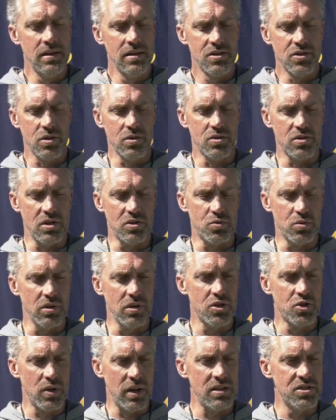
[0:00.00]
So it's
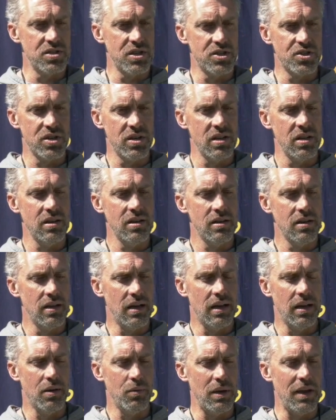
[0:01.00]
really transitioning.
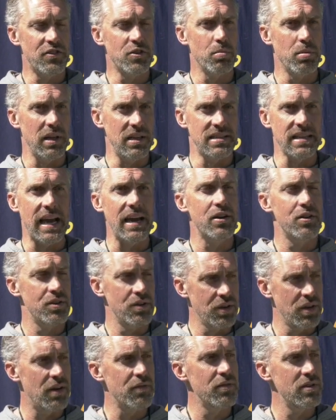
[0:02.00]
We have to play tighter
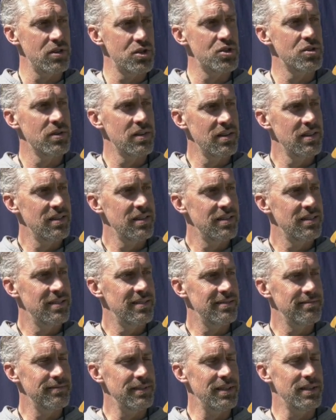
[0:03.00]
in coverage,
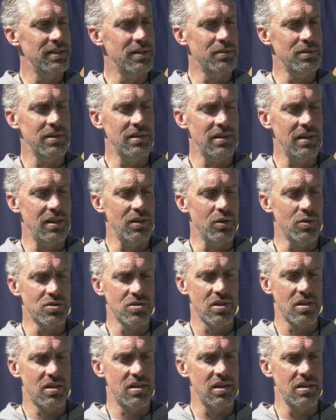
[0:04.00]
you know, and
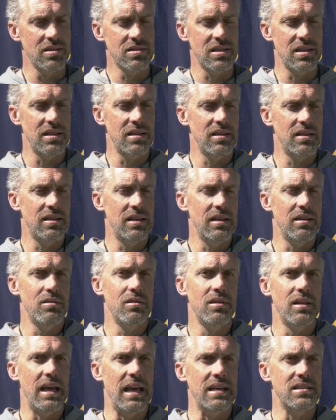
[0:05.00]
those are the things that
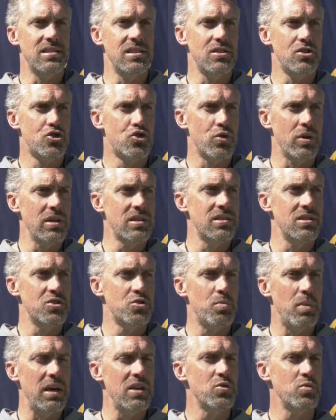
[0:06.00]
as it shrinks in
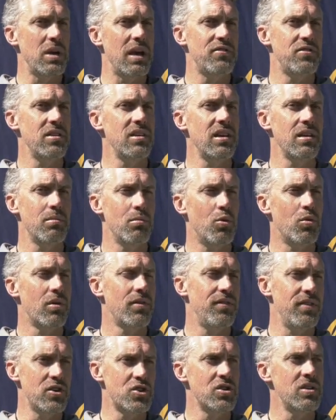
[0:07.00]
space, we have to get more
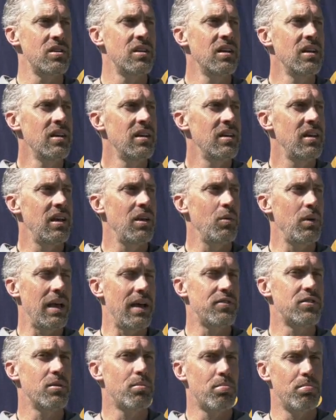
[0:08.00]
efficient, and we
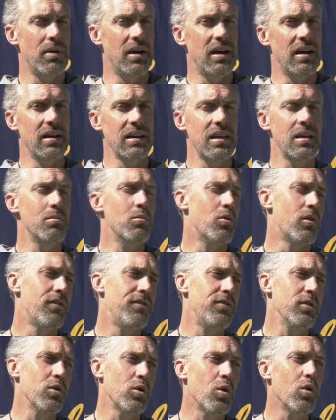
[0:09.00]
have to get more
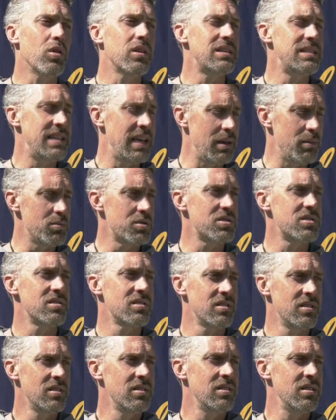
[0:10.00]
field goal attempts
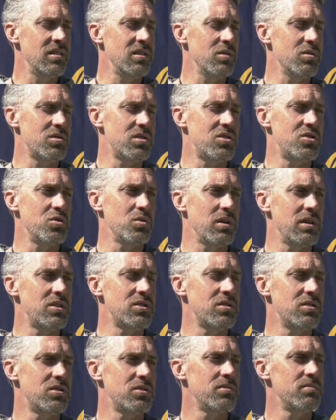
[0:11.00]
in those
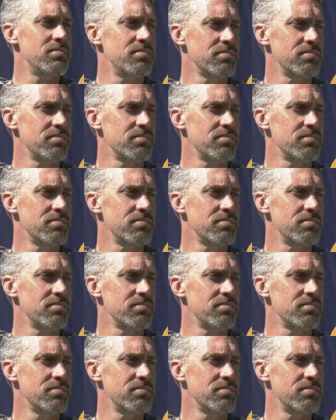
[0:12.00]
situations.